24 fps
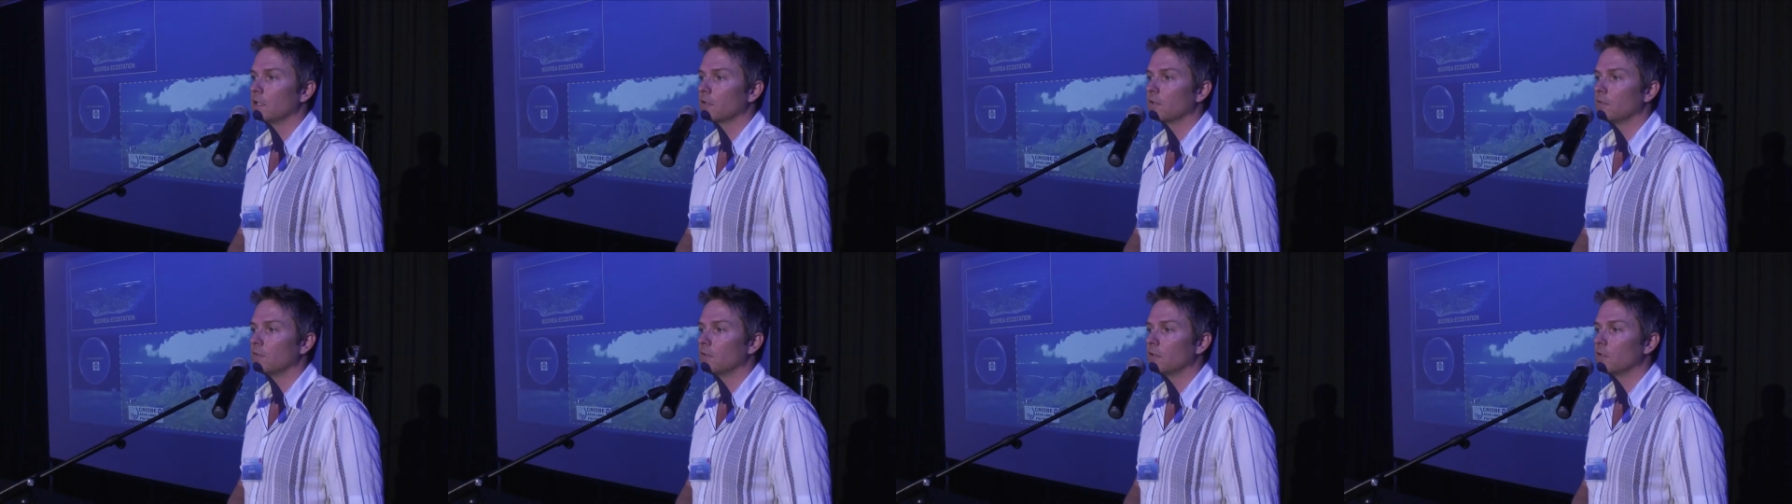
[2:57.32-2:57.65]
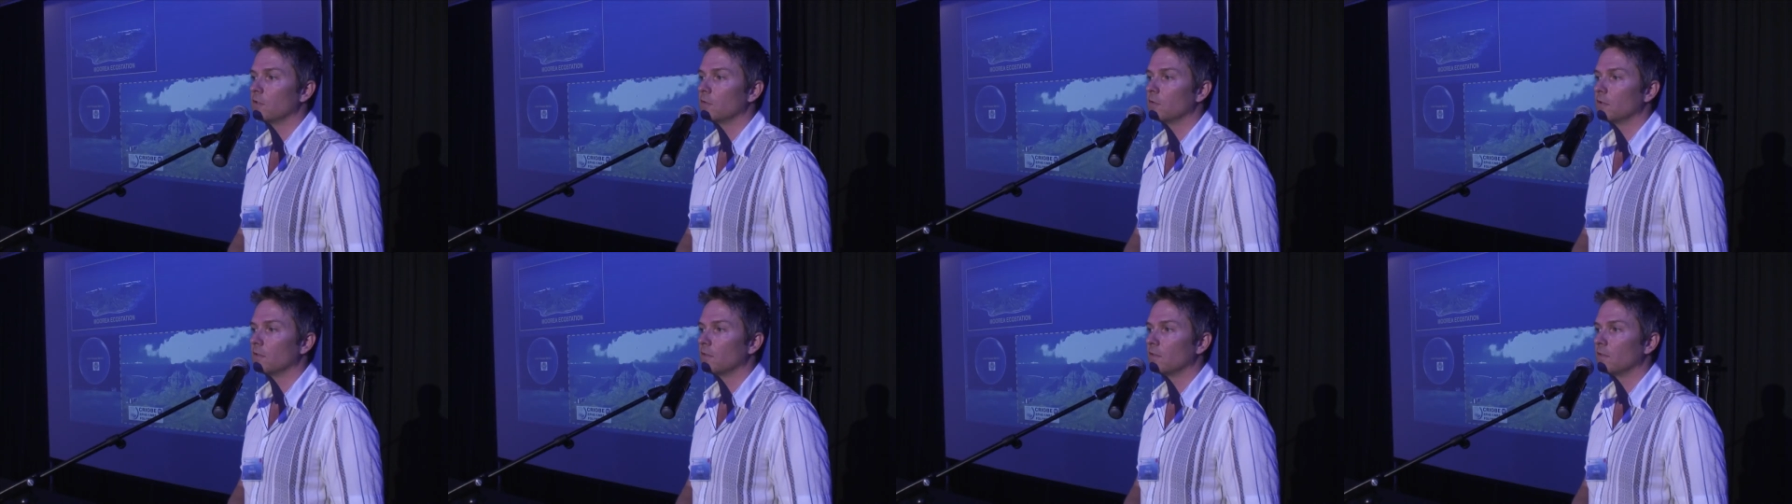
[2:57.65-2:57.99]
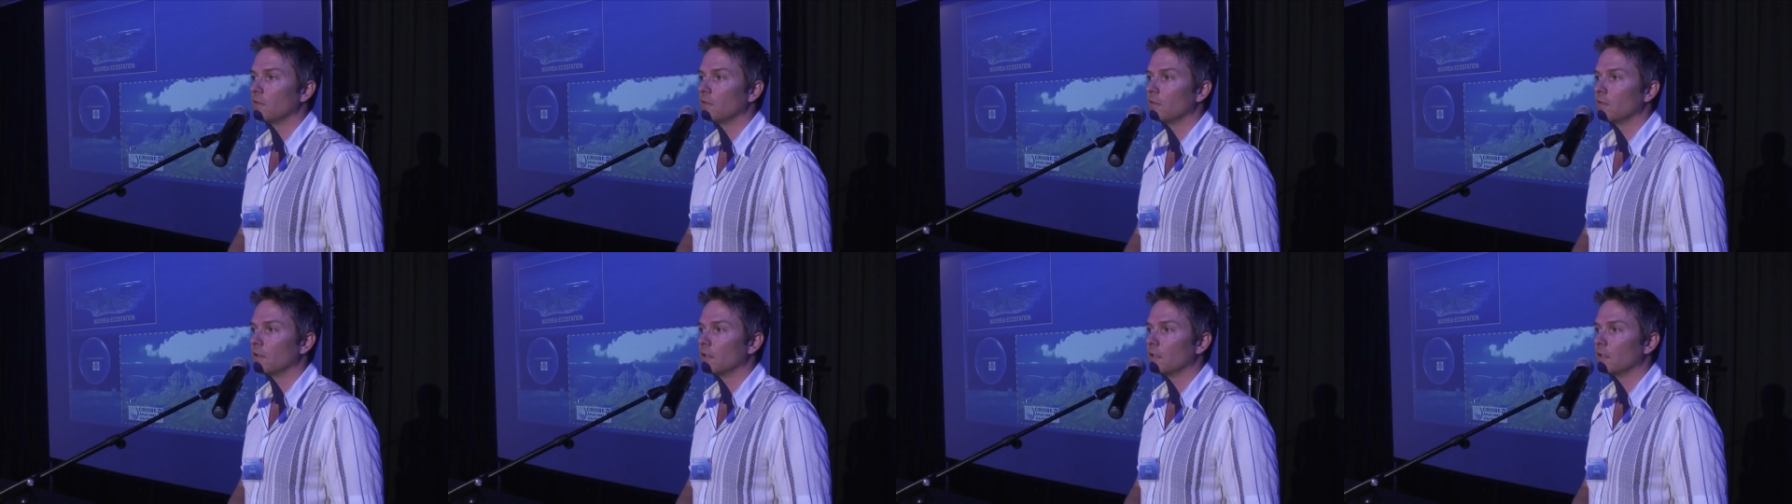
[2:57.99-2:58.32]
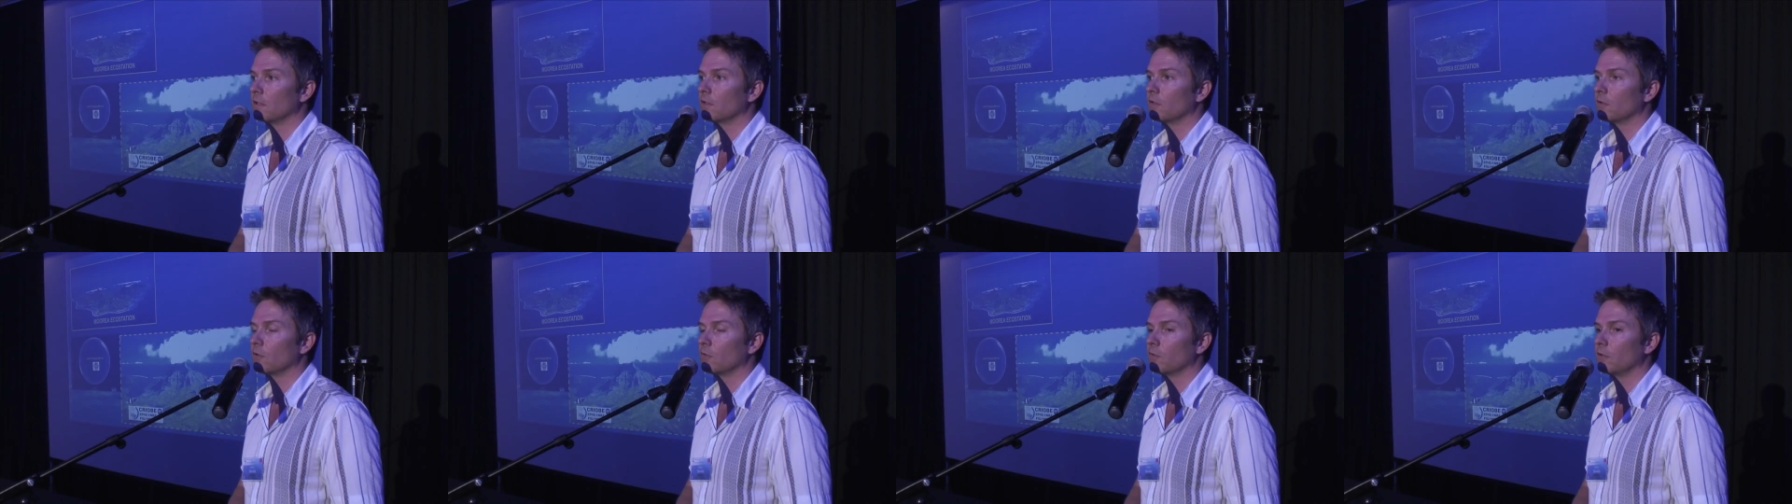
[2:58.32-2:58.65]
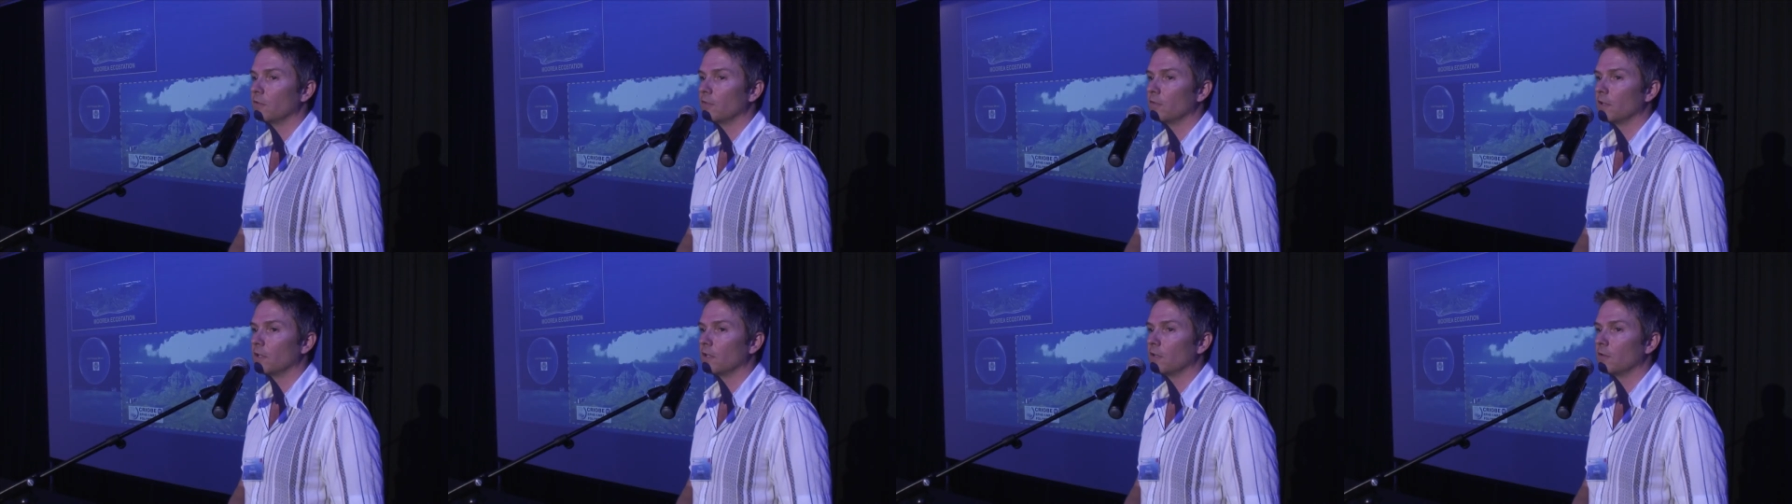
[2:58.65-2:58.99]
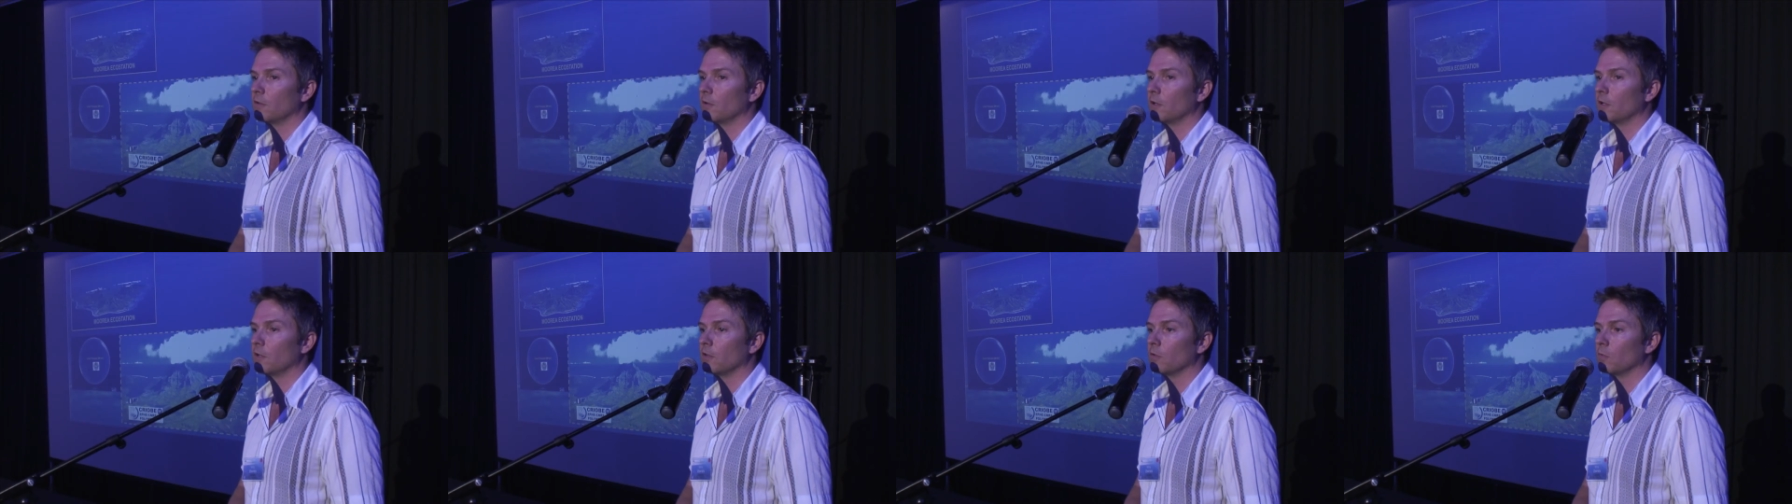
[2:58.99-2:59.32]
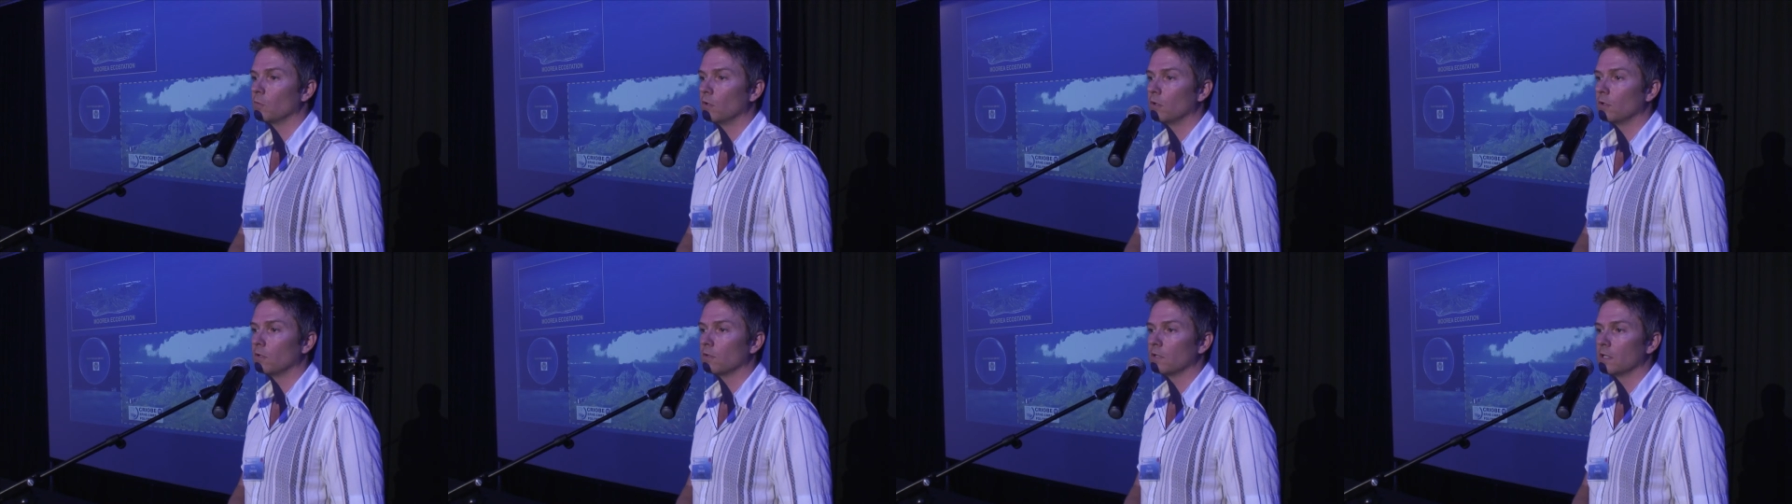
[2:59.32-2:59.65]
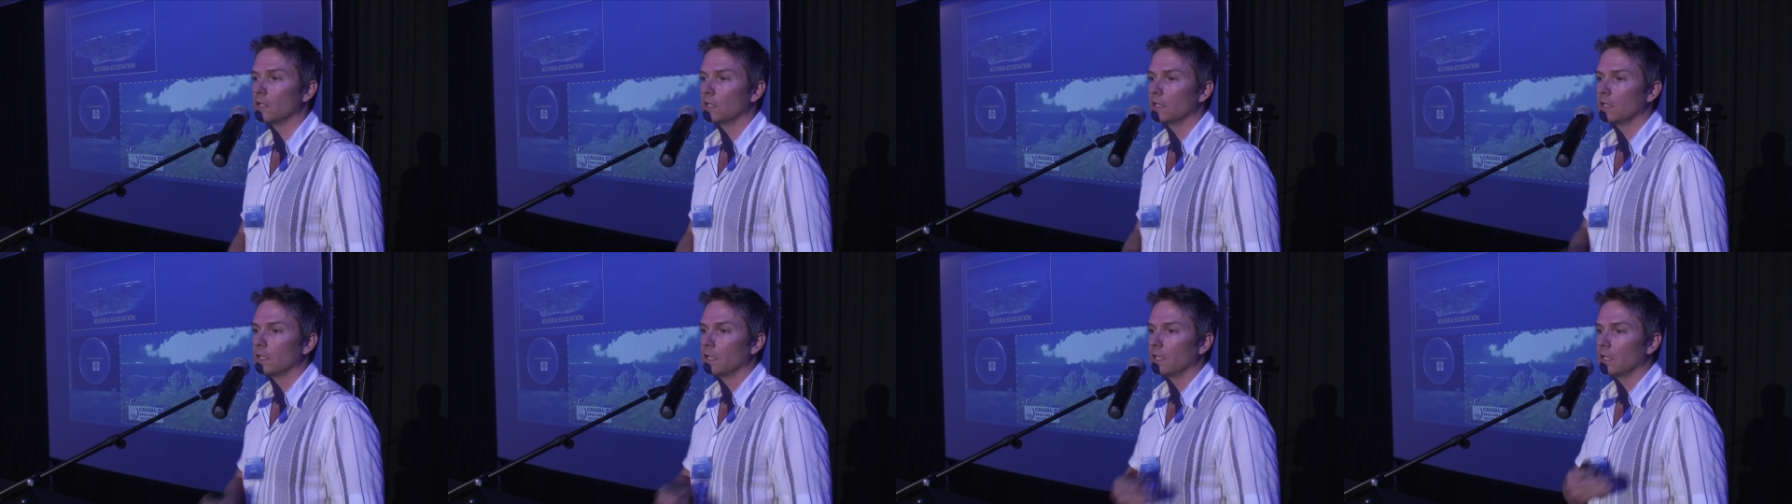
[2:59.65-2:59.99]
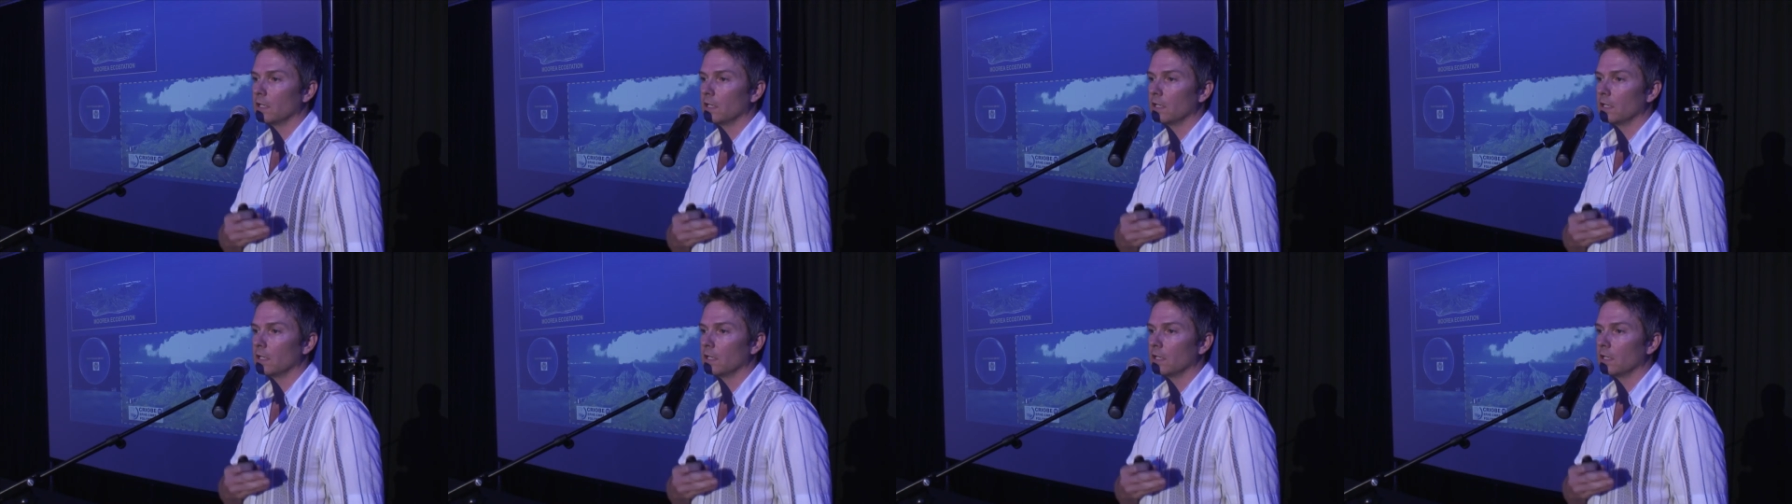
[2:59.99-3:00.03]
uh, continuously studied coral reefs anywhere in the world.